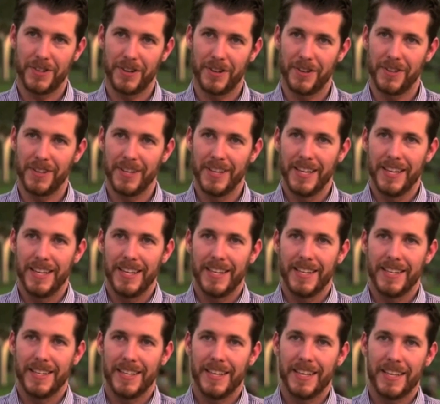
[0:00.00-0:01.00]
You know,
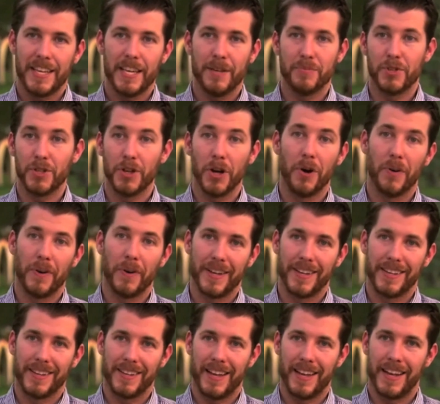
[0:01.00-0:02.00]
it, it keeps
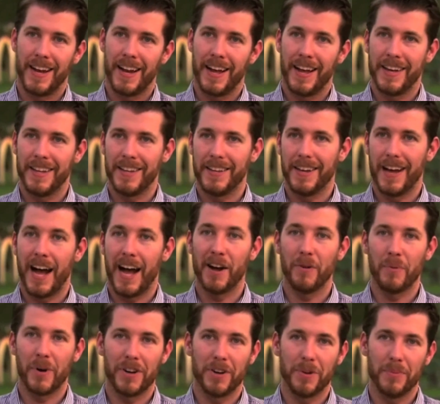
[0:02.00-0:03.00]
going, and I
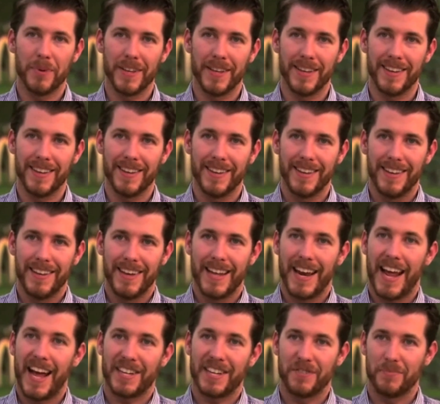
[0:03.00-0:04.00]
I wanted to be
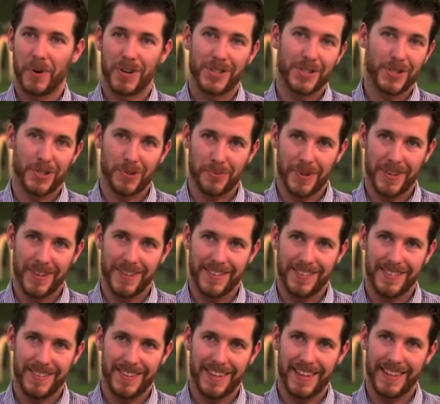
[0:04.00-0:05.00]
an active participant
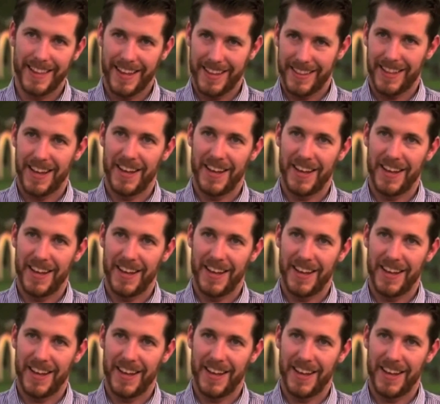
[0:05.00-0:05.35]
in that